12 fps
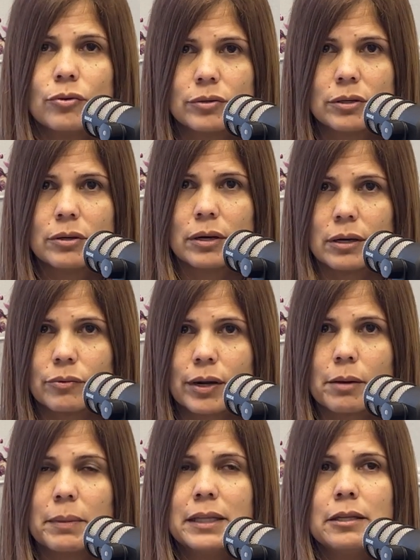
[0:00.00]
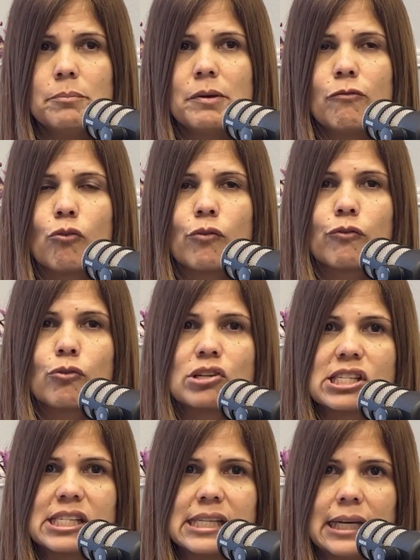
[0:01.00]
recommended before for
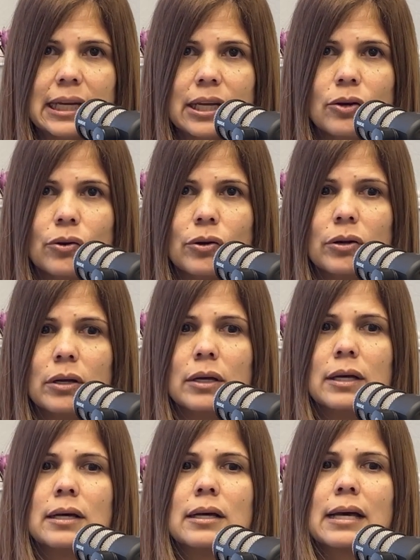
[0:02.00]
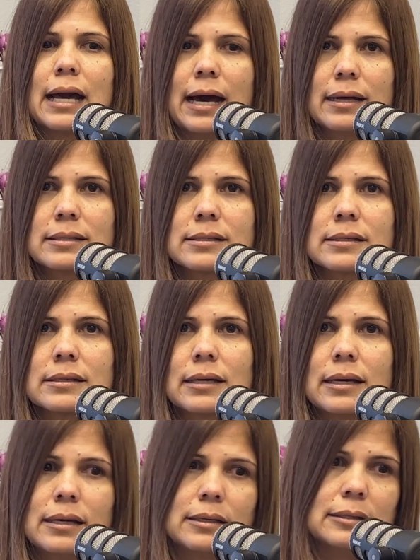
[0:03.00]
senior cats
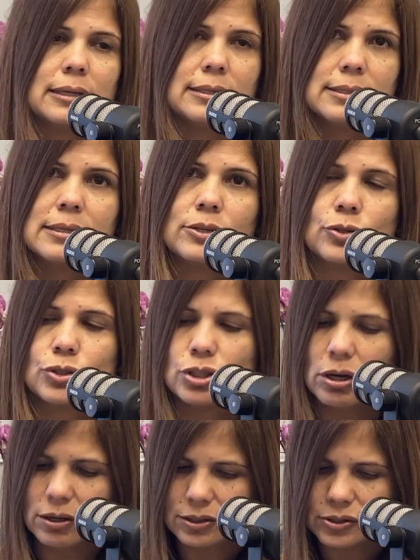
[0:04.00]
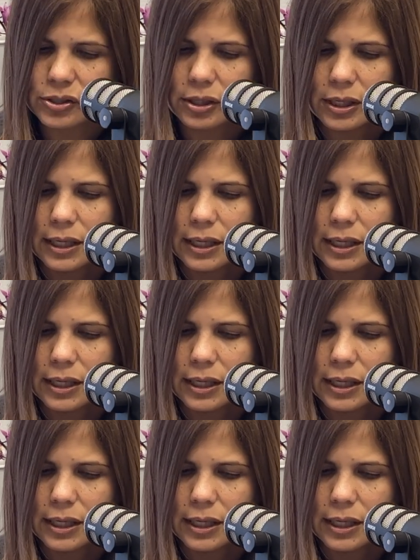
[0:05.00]
and senior dogs.